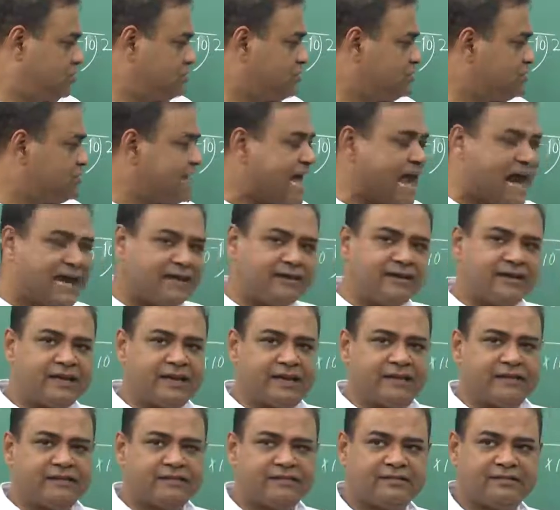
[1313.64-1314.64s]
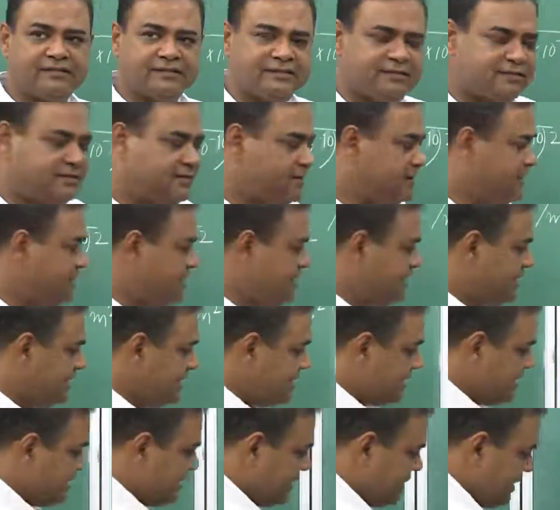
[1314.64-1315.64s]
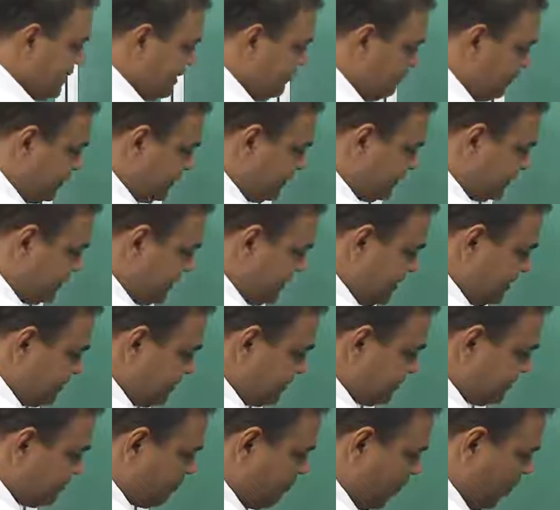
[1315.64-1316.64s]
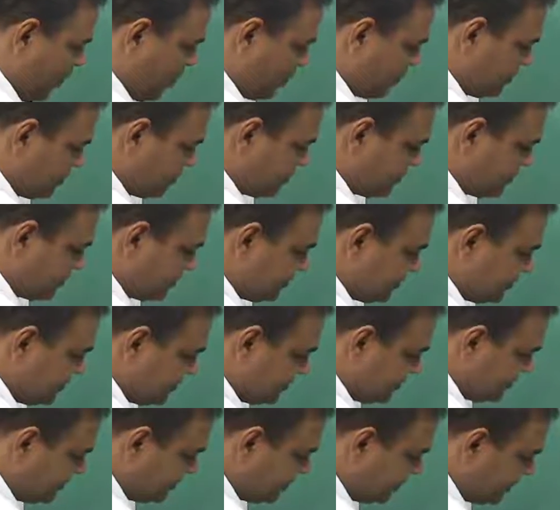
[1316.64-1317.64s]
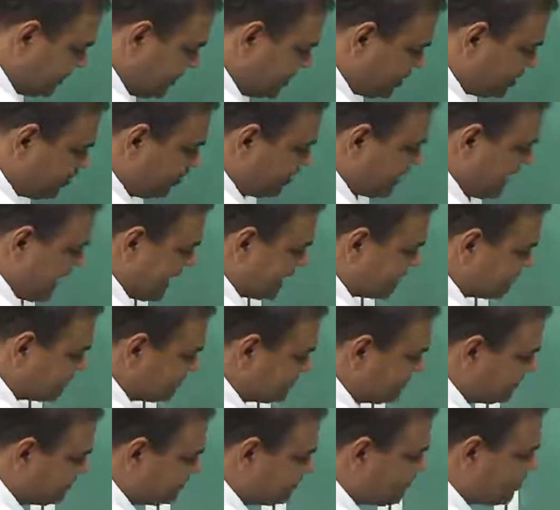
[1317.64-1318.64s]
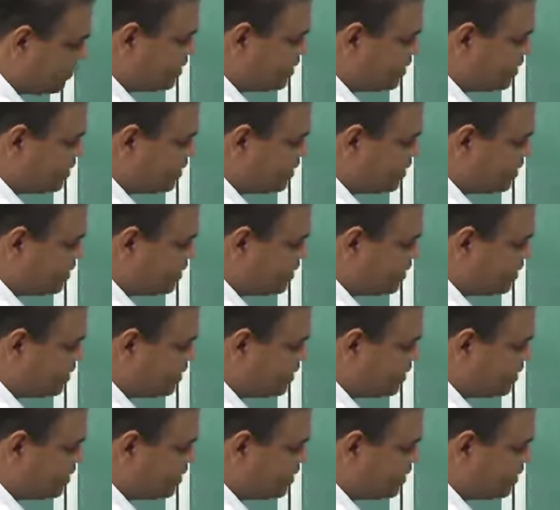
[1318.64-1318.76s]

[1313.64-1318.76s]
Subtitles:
So, that case, if we see these bonds, the liquid atom and